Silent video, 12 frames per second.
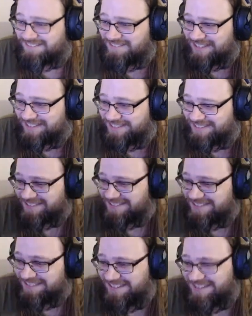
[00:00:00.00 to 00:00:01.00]
my goodness.
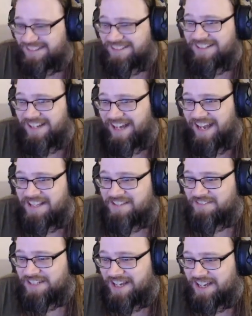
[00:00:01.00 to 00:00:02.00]
And
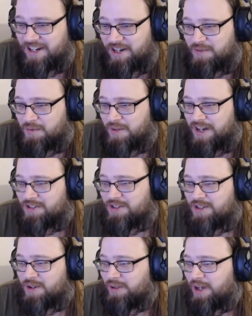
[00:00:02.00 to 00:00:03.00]
then we got Overwatch
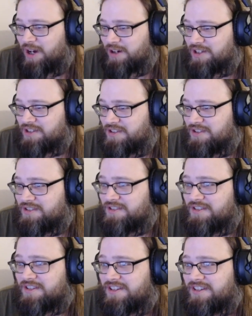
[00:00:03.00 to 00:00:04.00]

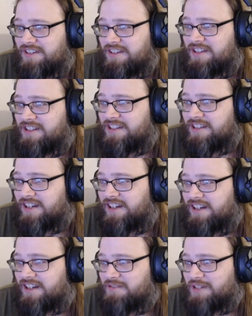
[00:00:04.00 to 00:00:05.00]
Solaris.
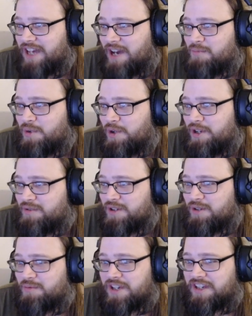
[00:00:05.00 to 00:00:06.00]
We got
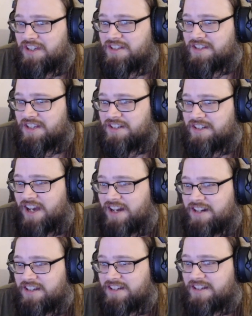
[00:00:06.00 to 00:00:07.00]
Moira, Wicked,
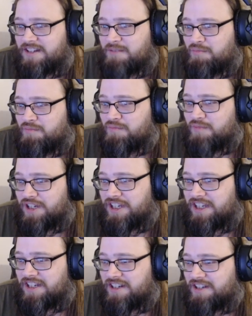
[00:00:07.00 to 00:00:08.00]
Zenyatta,
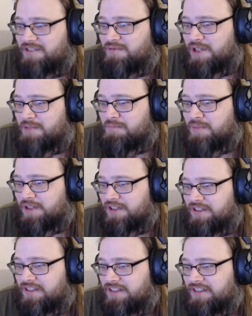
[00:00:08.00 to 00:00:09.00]
Brigitte, and
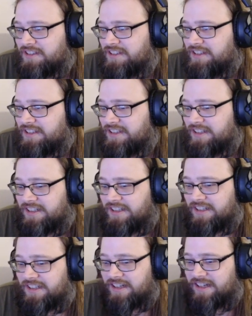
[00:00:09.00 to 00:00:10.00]
Reaper.
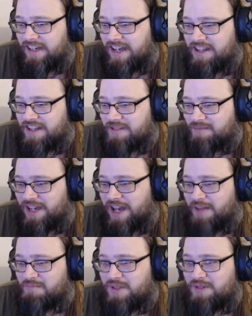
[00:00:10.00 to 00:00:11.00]
And then we
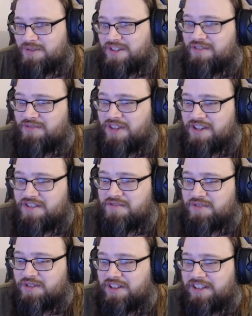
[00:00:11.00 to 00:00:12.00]
got Music
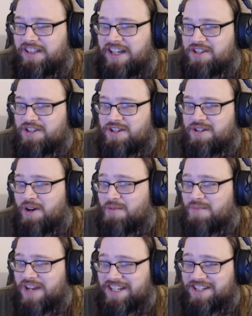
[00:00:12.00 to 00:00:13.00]
Festival Collection. Oh
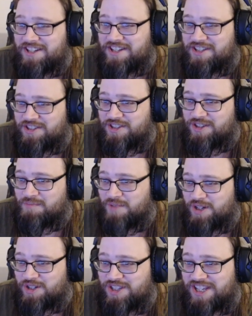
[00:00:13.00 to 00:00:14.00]
my goodness.
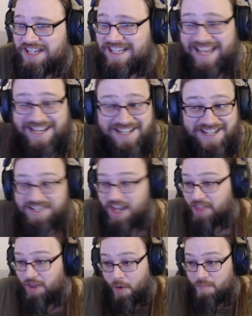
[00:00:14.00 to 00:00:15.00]
Mercy getting
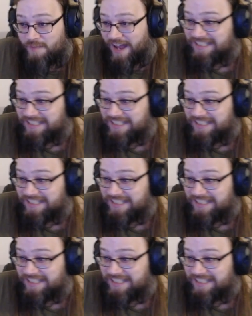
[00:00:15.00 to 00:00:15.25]
another. Oh my